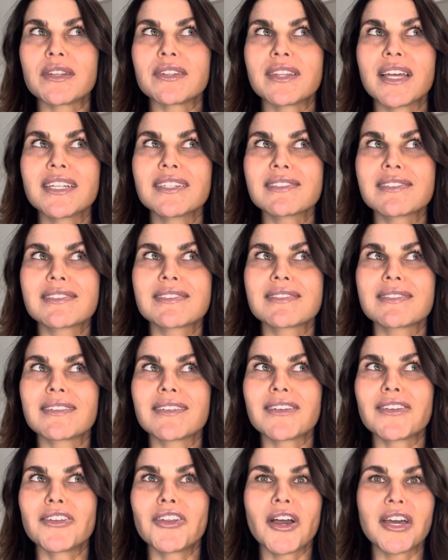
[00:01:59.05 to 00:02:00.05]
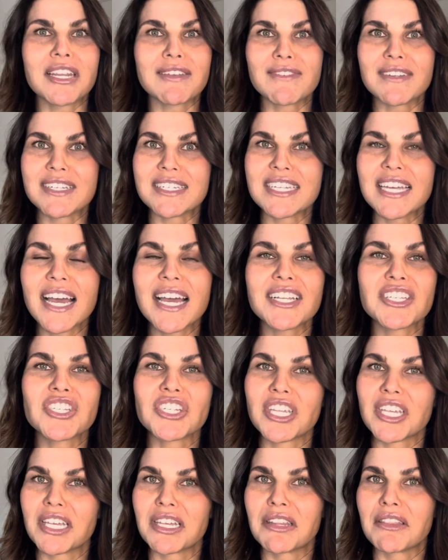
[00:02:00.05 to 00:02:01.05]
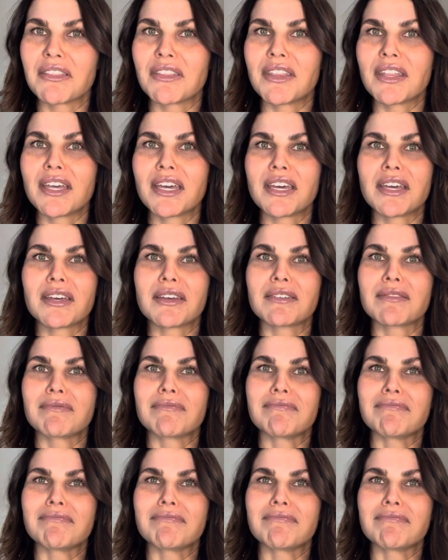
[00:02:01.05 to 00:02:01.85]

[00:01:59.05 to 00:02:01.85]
that's not even touching the